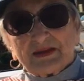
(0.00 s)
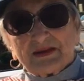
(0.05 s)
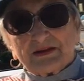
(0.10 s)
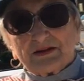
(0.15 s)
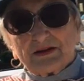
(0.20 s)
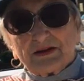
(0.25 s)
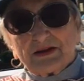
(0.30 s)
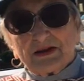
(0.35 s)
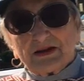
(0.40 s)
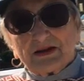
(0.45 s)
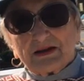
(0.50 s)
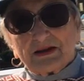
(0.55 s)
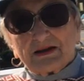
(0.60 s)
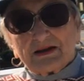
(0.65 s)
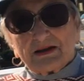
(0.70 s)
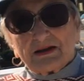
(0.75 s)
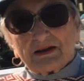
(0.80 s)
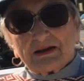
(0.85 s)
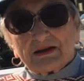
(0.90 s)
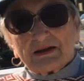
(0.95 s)
Where did you
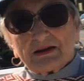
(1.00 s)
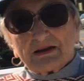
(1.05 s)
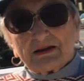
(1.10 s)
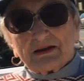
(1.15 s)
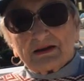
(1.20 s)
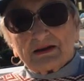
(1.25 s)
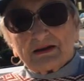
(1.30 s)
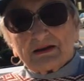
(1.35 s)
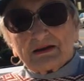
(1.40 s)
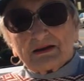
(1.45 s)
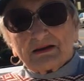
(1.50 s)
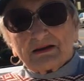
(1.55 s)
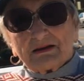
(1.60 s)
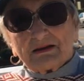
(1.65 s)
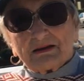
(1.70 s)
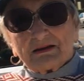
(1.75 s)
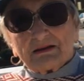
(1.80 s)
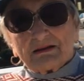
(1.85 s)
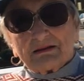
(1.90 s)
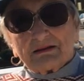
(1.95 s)
get your sense of
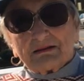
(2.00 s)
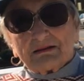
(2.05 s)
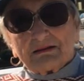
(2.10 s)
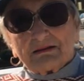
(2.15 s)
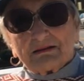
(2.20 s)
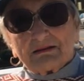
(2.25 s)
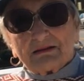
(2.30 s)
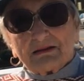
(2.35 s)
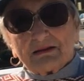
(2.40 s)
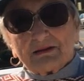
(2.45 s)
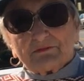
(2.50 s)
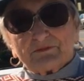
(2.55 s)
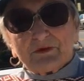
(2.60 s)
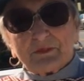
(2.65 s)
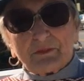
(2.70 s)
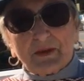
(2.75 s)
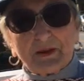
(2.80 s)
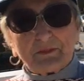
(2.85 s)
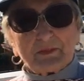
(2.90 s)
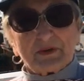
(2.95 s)
style?
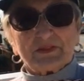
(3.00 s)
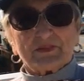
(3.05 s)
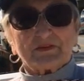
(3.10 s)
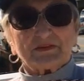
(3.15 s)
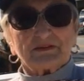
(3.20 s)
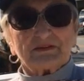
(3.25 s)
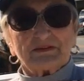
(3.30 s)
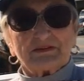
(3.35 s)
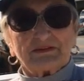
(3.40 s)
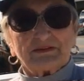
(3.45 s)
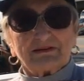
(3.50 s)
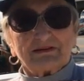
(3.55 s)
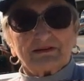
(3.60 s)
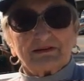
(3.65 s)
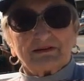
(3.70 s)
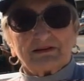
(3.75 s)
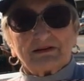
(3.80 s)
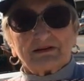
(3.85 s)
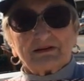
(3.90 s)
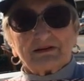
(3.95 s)
From my mother,
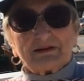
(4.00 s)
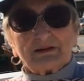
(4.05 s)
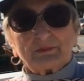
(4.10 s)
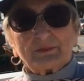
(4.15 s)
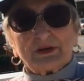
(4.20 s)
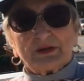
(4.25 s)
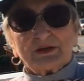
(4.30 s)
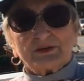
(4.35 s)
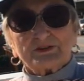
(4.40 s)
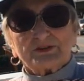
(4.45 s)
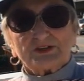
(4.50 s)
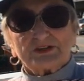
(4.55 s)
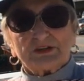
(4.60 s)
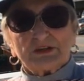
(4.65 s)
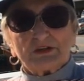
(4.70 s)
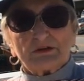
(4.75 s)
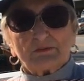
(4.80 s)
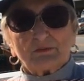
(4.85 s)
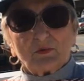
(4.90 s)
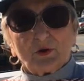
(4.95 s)
because
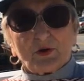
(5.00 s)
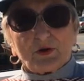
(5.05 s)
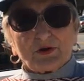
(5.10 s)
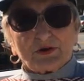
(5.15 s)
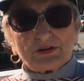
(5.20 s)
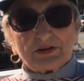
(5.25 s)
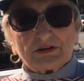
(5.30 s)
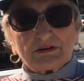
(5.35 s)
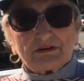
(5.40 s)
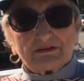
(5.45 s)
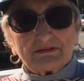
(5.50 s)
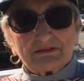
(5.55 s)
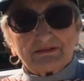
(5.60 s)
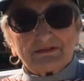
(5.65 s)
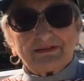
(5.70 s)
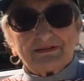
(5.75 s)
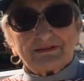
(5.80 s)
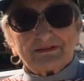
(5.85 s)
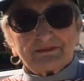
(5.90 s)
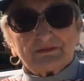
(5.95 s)
she worked
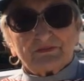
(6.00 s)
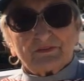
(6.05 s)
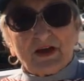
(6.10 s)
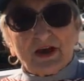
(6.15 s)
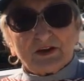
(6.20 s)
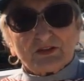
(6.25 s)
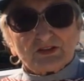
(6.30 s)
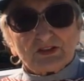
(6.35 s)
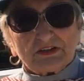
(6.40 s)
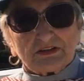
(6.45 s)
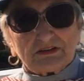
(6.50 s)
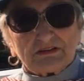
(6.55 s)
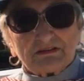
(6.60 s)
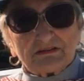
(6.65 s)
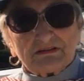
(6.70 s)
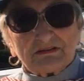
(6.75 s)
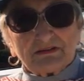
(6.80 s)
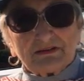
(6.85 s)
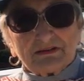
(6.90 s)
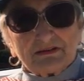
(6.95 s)
in fashion.
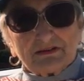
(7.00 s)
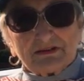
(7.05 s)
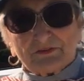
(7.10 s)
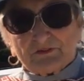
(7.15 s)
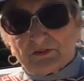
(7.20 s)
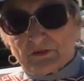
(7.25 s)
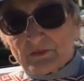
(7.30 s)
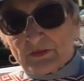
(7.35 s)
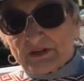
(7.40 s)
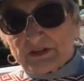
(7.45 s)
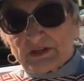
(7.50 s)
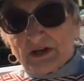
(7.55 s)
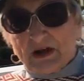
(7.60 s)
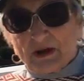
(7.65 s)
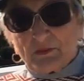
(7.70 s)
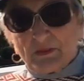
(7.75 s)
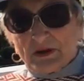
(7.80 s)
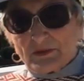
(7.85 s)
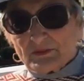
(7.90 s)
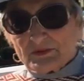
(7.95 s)
And from the
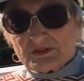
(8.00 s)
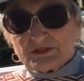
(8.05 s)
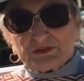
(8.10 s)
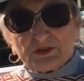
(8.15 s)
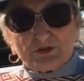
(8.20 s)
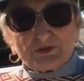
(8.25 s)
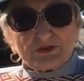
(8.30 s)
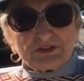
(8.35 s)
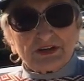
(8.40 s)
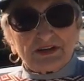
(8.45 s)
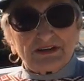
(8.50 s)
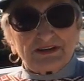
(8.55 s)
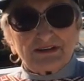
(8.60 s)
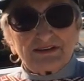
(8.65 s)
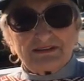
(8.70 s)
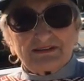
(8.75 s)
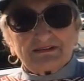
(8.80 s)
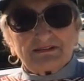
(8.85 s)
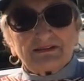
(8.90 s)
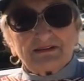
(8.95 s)
time I was
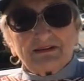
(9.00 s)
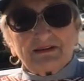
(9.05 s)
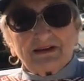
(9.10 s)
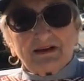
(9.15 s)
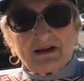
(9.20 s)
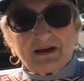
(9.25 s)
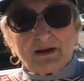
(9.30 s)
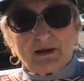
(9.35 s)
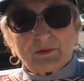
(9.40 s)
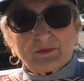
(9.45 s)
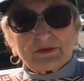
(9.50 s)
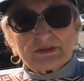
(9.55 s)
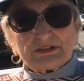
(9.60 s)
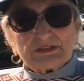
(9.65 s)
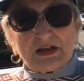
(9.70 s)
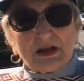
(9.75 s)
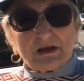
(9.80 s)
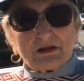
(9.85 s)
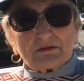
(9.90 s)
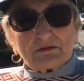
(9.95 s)
13, I
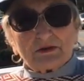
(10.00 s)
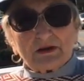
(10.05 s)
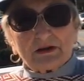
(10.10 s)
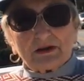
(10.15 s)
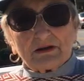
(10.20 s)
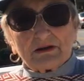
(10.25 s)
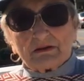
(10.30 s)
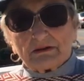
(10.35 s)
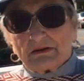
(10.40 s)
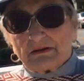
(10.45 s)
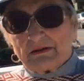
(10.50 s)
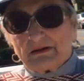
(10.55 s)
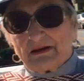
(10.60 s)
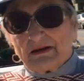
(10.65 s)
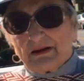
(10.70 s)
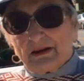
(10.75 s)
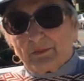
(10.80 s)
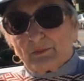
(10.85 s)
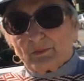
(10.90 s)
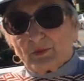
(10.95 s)
was down
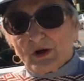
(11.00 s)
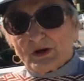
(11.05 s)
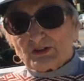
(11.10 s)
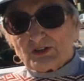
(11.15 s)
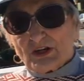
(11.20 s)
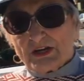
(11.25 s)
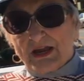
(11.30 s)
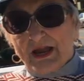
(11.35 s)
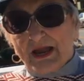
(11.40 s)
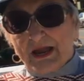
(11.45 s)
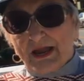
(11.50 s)
brushing